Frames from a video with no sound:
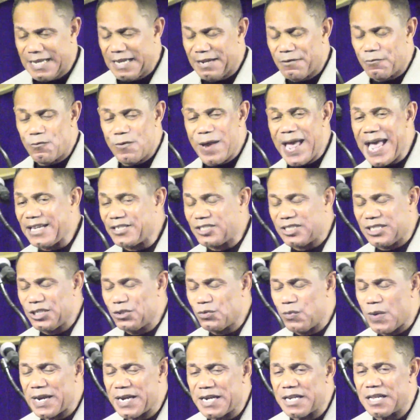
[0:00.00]
Rest is
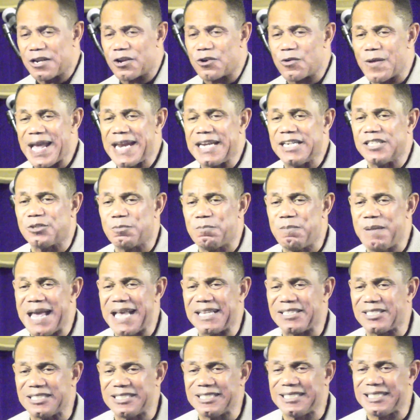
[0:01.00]
one of the greatest
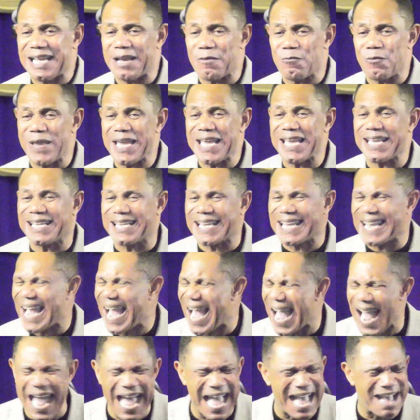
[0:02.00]
blessings that we
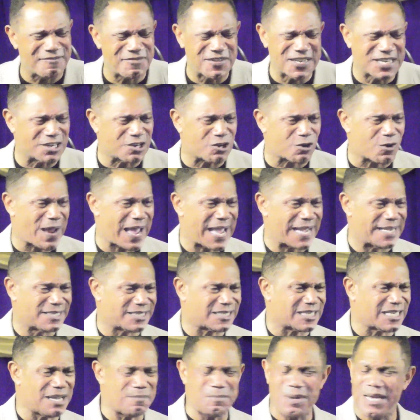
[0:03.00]
have in
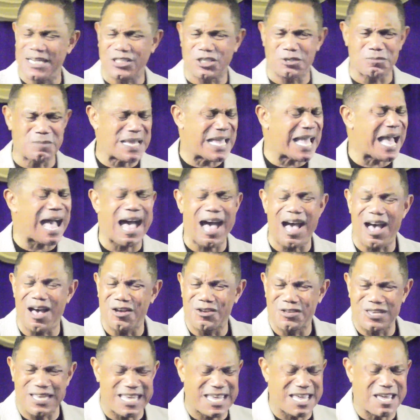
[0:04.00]
Christ. Come unto me, all
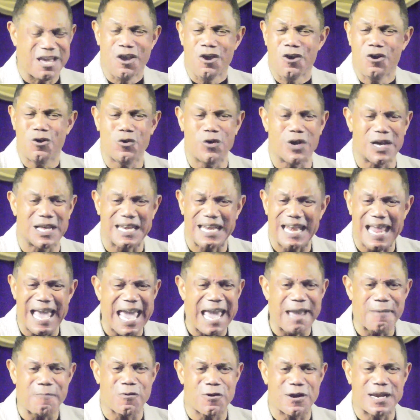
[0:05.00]
ye who are
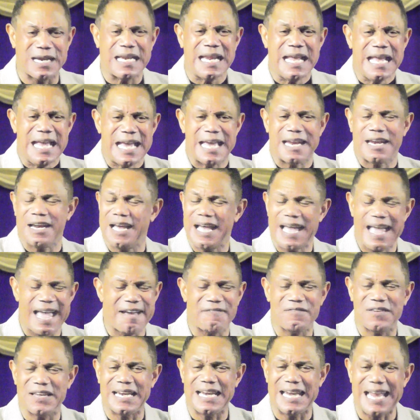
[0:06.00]
laboring and are
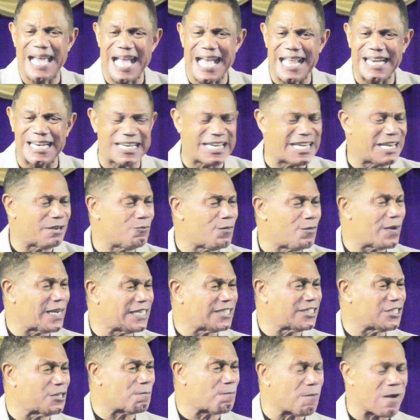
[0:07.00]
heavy laden. And what
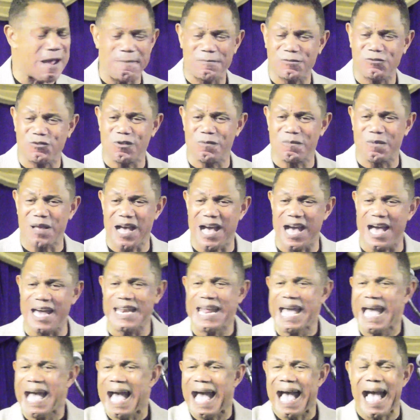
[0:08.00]
is the promise from
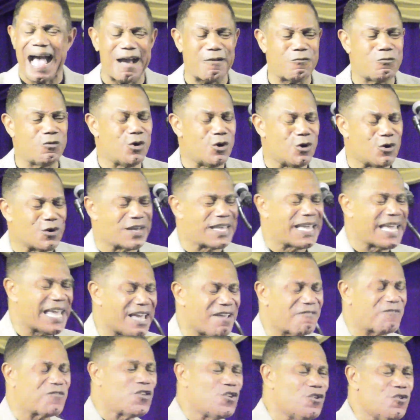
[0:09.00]
God? I will
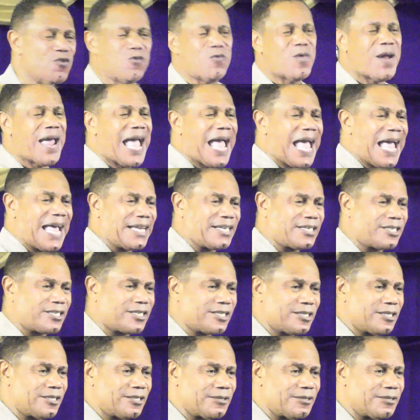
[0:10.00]
give you rest.